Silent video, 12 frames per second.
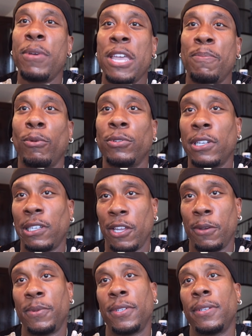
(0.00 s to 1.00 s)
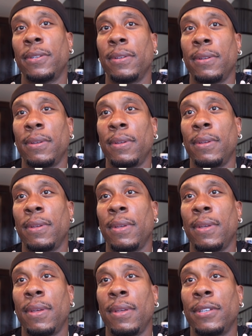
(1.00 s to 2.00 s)
people's clips.
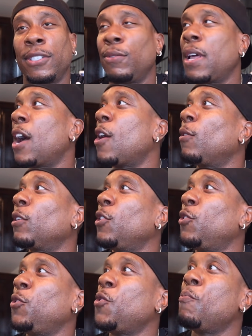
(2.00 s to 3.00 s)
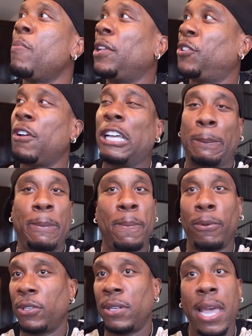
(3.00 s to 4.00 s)
So not only do you mention other
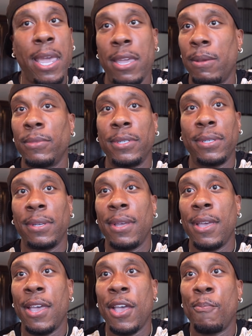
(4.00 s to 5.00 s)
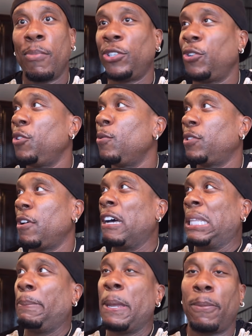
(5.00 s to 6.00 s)
people's names, but you're using
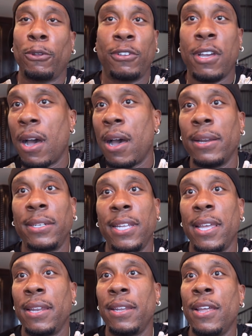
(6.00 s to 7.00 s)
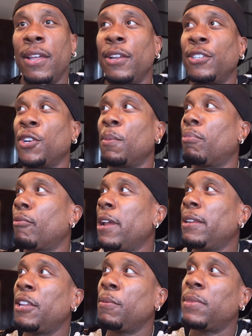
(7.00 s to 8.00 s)
other people's content to
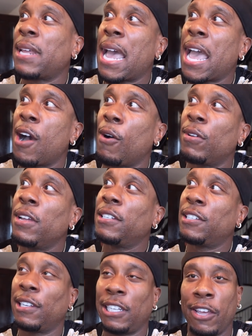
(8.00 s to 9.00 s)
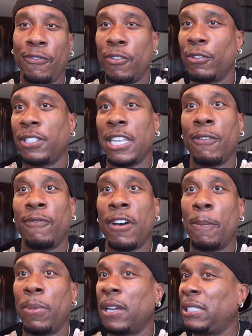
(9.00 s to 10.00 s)
bring them down, to lift yourself
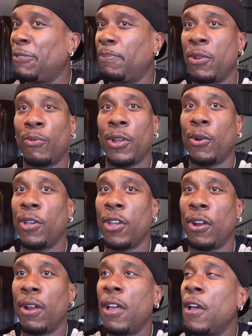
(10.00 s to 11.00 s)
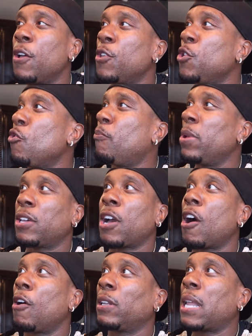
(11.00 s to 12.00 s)
up. Because let's be real here. You've been
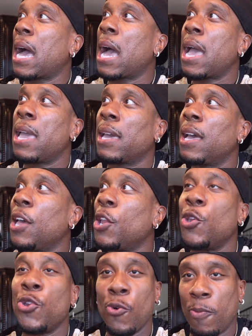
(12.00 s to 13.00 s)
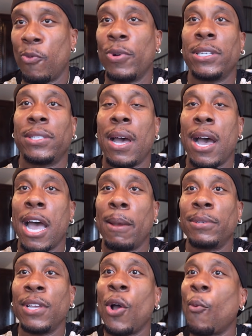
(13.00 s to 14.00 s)
caught lying numerous
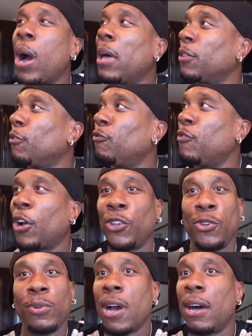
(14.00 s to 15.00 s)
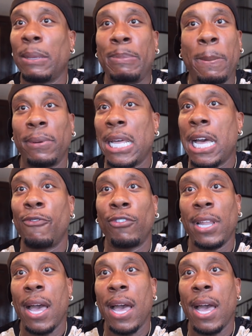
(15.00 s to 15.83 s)
times. Why the fuck are you calling people out for